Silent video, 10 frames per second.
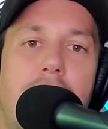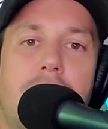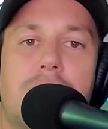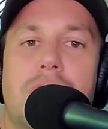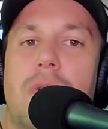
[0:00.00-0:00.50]

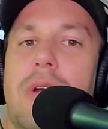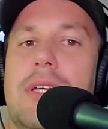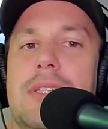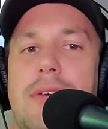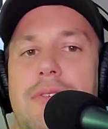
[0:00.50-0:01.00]
no scoring
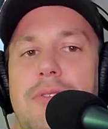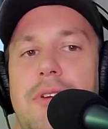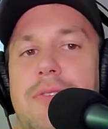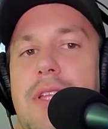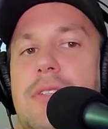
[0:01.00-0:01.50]
is given for
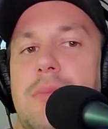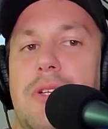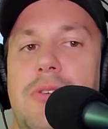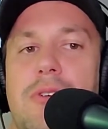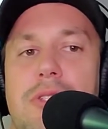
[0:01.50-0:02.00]
defensive
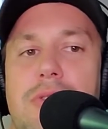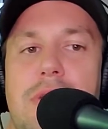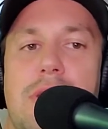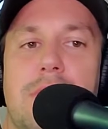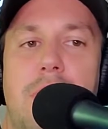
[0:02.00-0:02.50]
maneuvers.
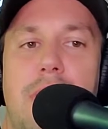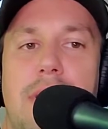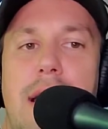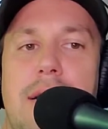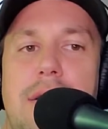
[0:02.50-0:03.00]
Using smart,
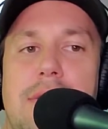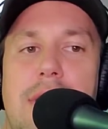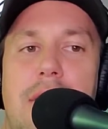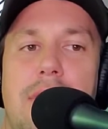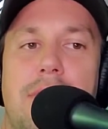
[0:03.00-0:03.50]
tactically
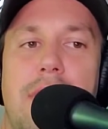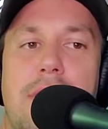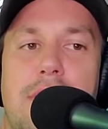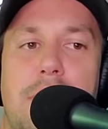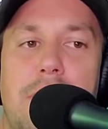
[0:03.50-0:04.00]
sound
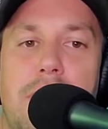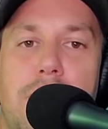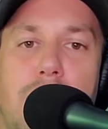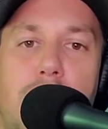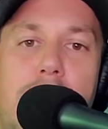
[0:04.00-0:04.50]
defensive
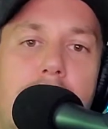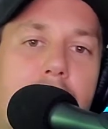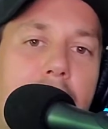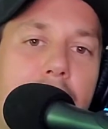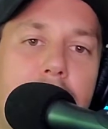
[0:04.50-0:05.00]
maneuvers will
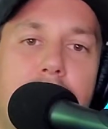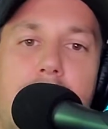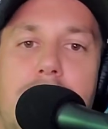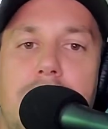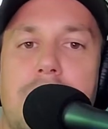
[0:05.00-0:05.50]
allow the
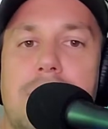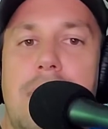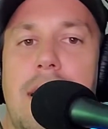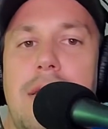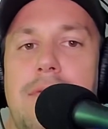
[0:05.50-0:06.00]
fighter to
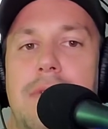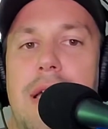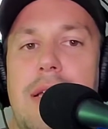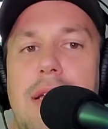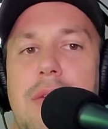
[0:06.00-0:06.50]
stay in the
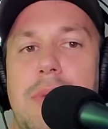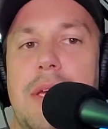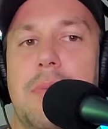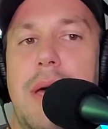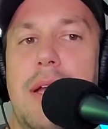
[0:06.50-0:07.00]
fight and to be
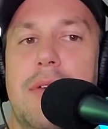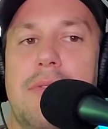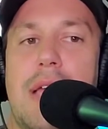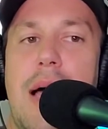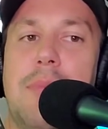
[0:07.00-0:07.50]

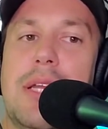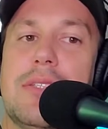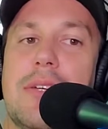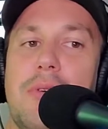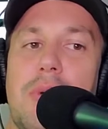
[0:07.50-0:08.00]
competitive.
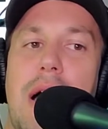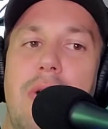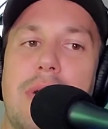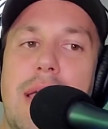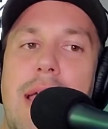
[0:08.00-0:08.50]
Dominance of a
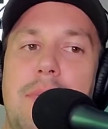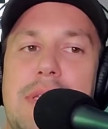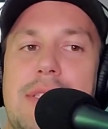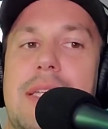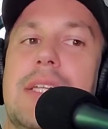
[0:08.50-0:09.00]
round can be
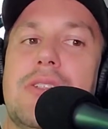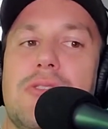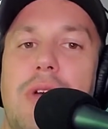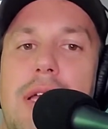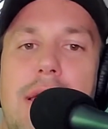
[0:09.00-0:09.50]
seen in
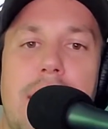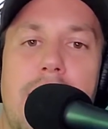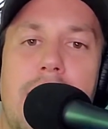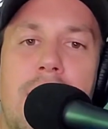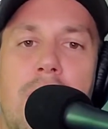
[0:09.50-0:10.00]
striking
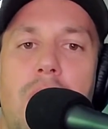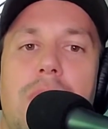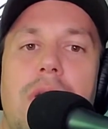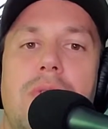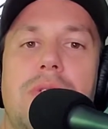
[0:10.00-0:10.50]
when
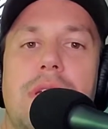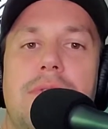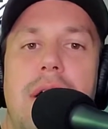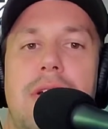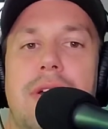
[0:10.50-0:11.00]
the losing
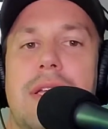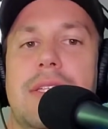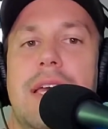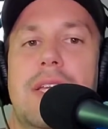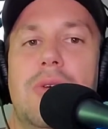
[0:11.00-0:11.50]
fighter
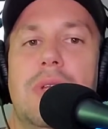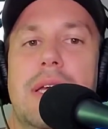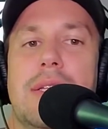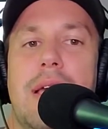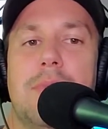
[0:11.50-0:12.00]

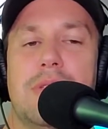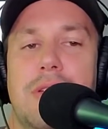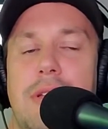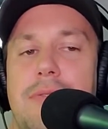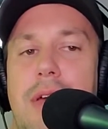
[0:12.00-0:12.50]
continually attempts to
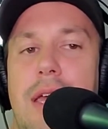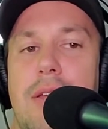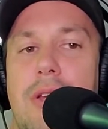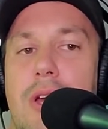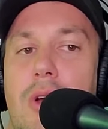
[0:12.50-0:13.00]

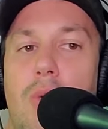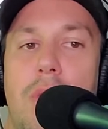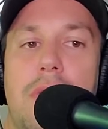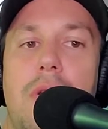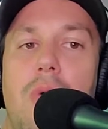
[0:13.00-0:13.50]
defend,
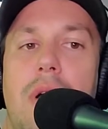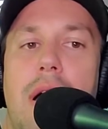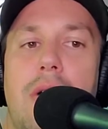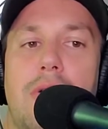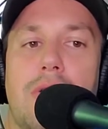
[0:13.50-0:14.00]
with no
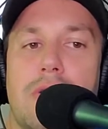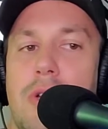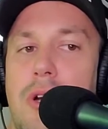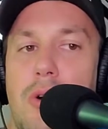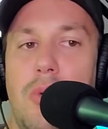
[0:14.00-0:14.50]
counters
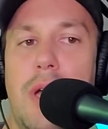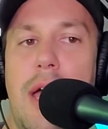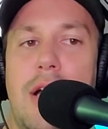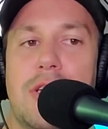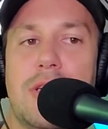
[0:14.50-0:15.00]
or
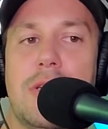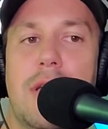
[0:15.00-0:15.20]
reaction